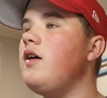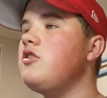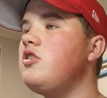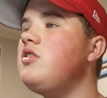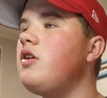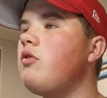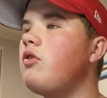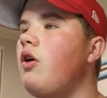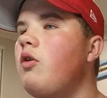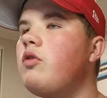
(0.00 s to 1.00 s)
Del
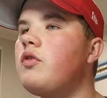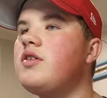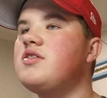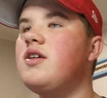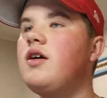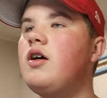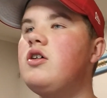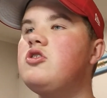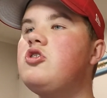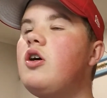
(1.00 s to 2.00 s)
Congres,
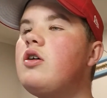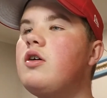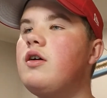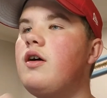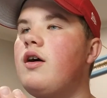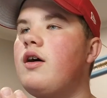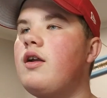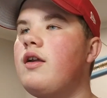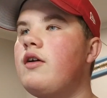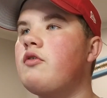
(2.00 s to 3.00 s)
Jacques
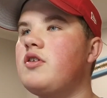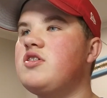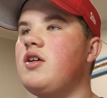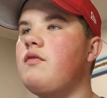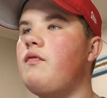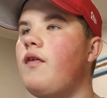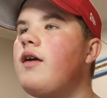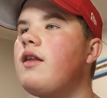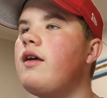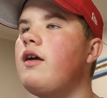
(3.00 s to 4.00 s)
Legris, and
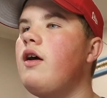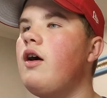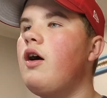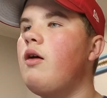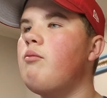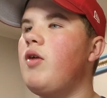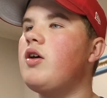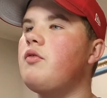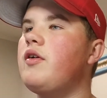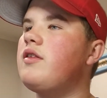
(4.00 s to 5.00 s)
finally,
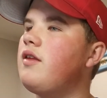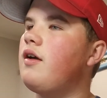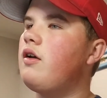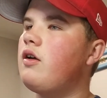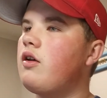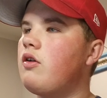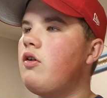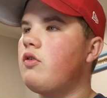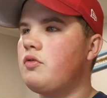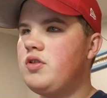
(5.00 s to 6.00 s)
Marguerite de
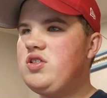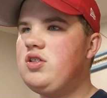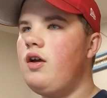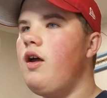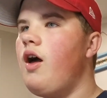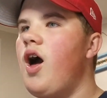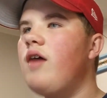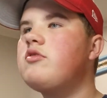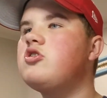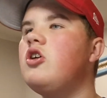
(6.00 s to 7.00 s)
Congres. After
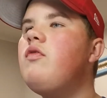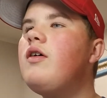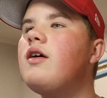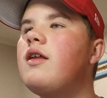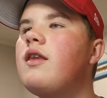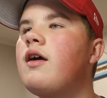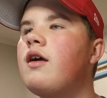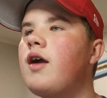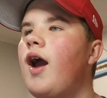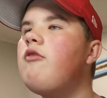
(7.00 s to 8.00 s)
serving in the
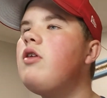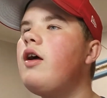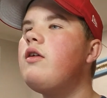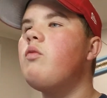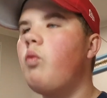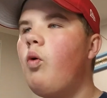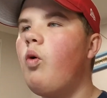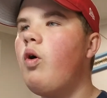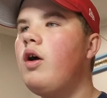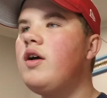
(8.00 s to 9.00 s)
Caroline
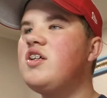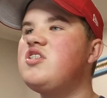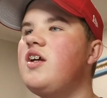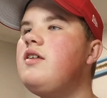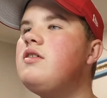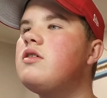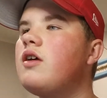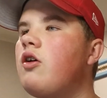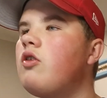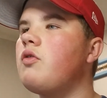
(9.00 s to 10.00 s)
War, Jean de
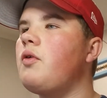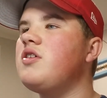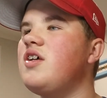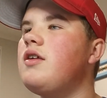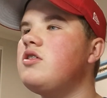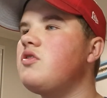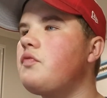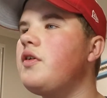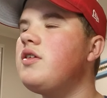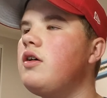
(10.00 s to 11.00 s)
Congres and his
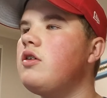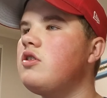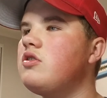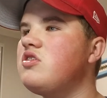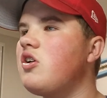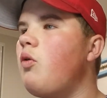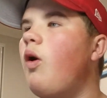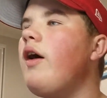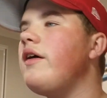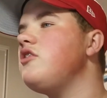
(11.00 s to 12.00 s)
friend
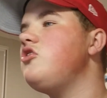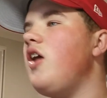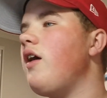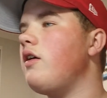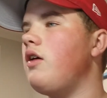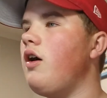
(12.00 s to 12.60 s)
Squire Jacques